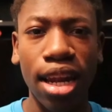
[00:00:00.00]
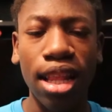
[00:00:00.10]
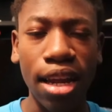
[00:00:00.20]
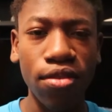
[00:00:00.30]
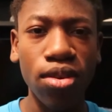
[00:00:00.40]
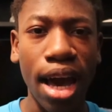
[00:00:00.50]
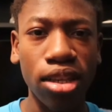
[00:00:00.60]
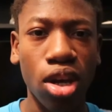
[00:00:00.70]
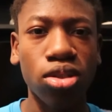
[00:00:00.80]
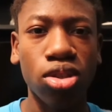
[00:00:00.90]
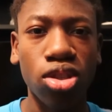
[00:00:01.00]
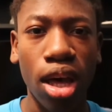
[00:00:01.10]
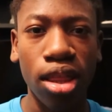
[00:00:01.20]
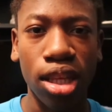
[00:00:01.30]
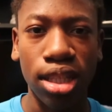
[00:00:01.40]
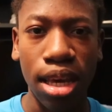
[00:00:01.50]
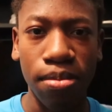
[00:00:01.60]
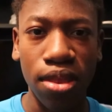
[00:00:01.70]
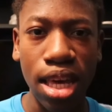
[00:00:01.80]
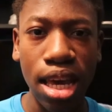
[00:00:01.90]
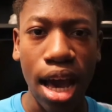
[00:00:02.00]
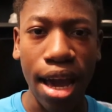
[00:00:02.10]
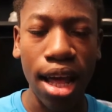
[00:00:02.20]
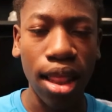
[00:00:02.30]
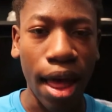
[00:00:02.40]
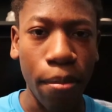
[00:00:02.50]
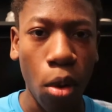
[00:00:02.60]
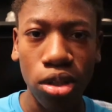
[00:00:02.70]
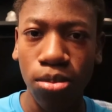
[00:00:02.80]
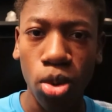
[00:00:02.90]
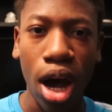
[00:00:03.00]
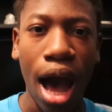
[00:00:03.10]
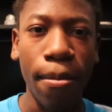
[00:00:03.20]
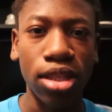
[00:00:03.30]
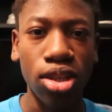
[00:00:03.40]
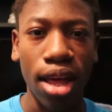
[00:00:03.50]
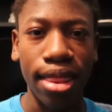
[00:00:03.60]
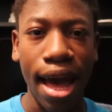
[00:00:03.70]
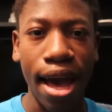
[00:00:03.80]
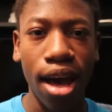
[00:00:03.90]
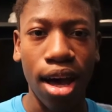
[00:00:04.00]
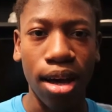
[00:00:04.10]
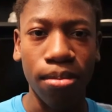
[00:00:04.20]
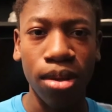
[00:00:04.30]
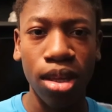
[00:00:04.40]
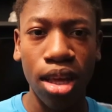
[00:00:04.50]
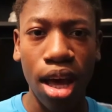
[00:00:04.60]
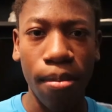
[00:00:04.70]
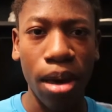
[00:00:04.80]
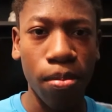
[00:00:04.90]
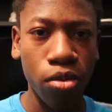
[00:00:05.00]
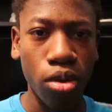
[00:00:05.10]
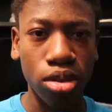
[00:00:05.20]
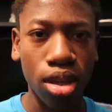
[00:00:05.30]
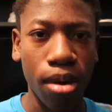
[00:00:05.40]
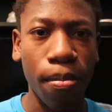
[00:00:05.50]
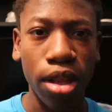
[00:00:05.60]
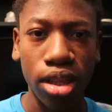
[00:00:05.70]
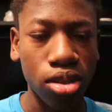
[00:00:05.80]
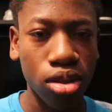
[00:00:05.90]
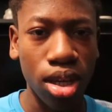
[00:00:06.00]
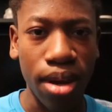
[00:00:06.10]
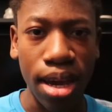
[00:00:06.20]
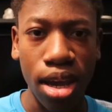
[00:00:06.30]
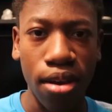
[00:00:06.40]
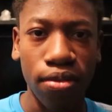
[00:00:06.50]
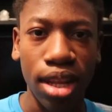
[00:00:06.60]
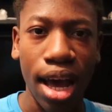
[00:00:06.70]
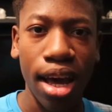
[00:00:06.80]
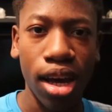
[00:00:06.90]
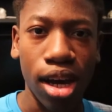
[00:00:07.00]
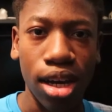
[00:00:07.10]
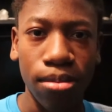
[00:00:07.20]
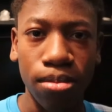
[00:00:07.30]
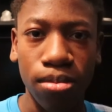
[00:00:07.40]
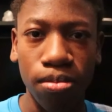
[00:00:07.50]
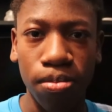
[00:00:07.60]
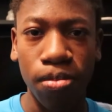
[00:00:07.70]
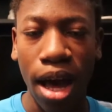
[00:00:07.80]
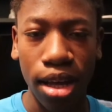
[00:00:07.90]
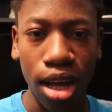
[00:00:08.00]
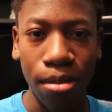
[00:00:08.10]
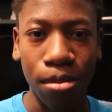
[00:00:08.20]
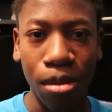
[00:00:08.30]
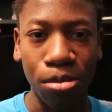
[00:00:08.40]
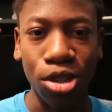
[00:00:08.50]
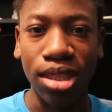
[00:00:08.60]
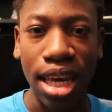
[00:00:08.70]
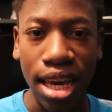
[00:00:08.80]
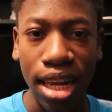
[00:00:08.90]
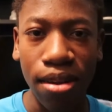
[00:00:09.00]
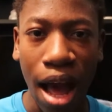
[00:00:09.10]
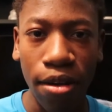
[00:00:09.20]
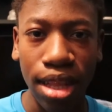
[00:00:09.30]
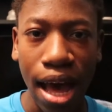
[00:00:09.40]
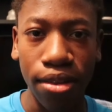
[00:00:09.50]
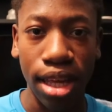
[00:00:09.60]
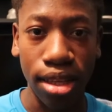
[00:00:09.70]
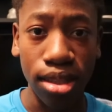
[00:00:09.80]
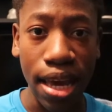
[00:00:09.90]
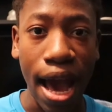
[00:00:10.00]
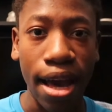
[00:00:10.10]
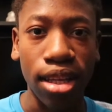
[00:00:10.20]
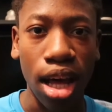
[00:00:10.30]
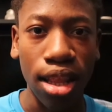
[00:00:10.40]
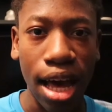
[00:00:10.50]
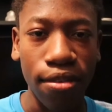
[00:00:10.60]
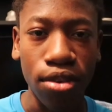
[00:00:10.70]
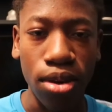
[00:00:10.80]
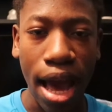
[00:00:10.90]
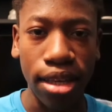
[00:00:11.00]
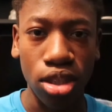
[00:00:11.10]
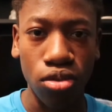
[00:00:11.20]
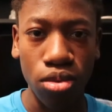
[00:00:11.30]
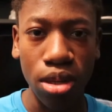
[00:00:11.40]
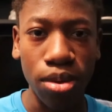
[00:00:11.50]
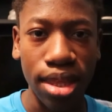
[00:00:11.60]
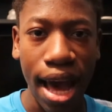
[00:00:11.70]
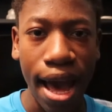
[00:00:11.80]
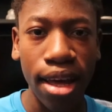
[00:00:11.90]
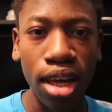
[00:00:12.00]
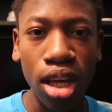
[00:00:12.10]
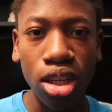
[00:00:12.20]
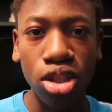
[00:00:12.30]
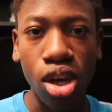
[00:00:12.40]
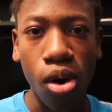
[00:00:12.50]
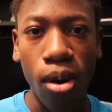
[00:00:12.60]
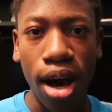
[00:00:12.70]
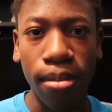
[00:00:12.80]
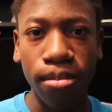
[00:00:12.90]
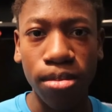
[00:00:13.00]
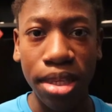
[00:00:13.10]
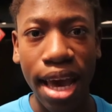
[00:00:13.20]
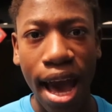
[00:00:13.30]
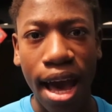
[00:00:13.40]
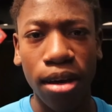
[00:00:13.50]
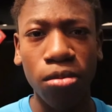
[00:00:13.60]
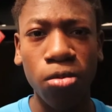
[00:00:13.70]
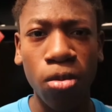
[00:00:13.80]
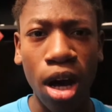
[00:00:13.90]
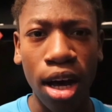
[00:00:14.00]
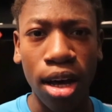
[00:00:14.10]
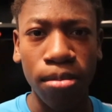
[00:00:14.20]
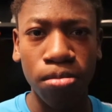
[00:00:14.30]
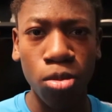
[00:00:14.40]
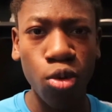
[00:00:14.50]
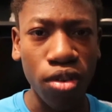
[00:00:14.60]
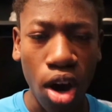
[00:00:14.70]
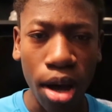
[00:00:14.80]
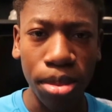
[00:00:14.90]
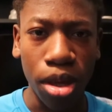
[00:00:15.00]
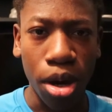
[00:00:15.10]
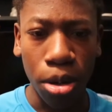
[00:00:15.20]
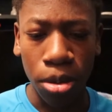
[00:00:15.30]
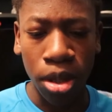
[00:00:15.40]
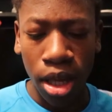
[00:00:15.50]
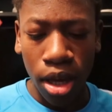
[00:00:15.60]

And a lot of you guys also saw the same thing. I got like multiple comments on that. I might throw some up on the screen right here. If not, I'm just saying it out loud that, yeah, a lot of you guys agreed with that. So, moving on, though,